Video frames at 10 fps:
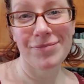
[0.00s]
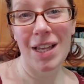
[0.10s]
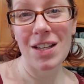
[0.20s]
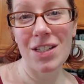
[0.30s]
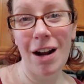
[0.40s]

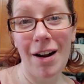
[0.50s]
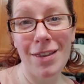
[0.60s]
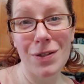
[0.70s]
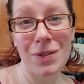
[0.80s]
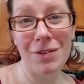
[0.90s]
Sorry this
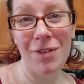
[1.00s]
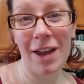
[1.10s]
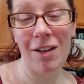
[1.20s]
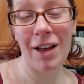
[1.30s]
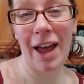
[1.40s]
was a
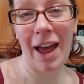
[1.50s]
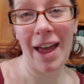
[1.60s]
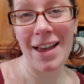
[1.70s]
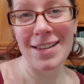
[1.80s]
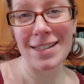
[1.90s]
fail,
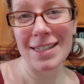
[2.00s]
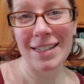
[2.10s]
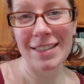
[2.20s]
guys.